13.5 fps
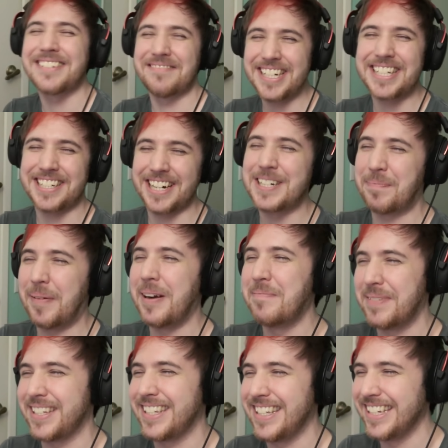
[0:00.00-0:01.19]
Research
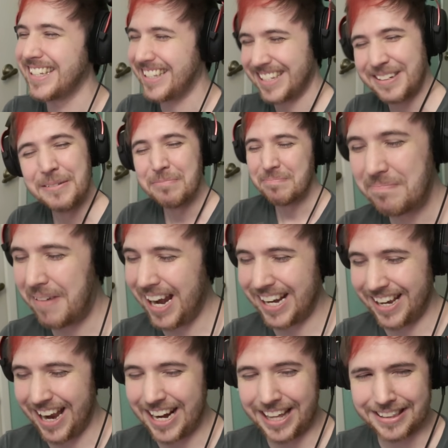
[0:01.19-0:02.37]
purposes. My
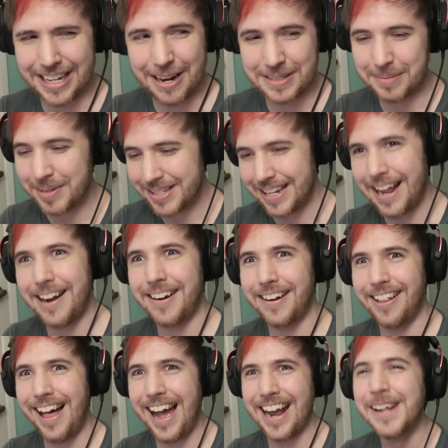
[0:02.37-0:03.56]
god, I think I was missing out on a
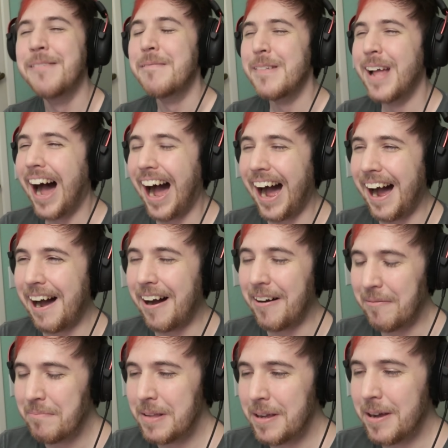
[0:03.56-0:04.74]
lot.
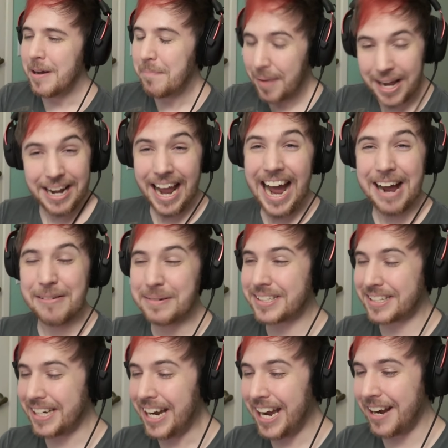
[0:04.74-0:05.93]
Um, but yeah, it was
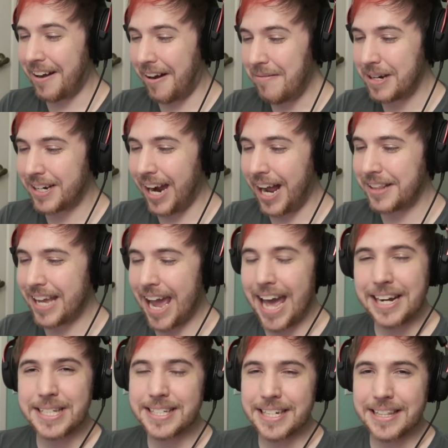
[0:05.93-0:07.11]
good. Oh my god, the
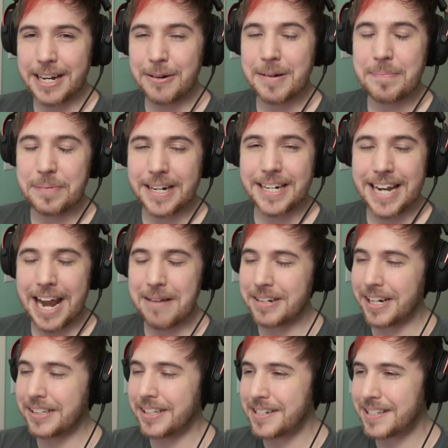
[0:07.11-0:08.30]
edits in there were pretty damn
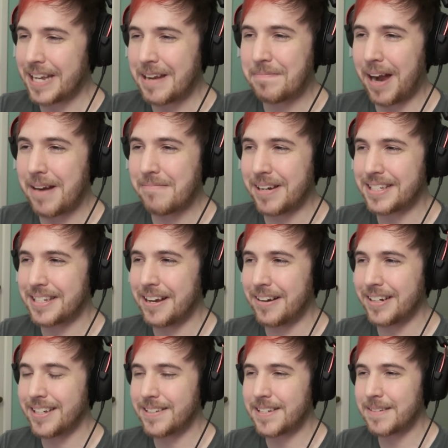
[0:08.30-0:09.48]
good. There's Senpai Must
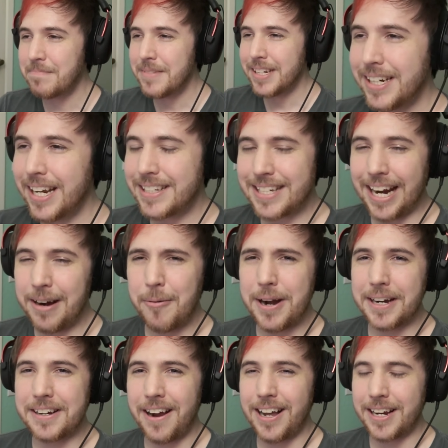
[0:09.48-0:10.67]
Notice. It's kind of
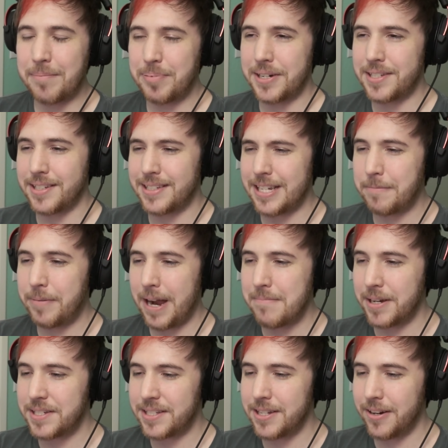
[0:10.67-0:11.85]
weird calling a person Senpai
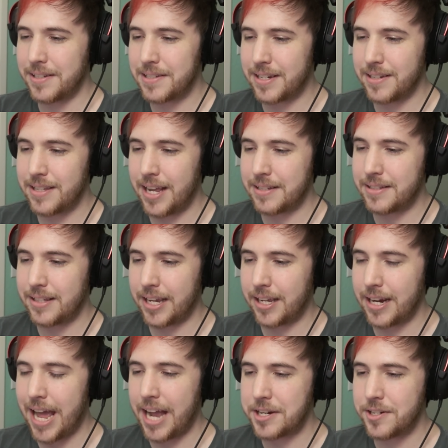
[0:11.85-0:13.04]
Must Notice because that's like
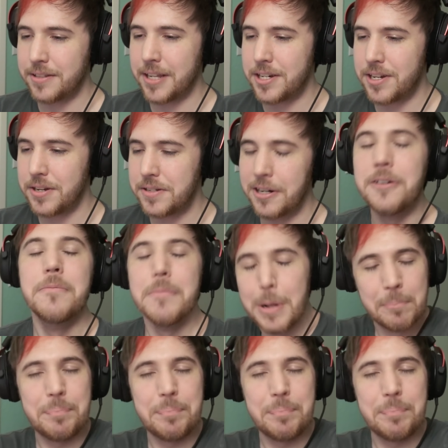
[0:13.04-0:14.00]
an action they should do.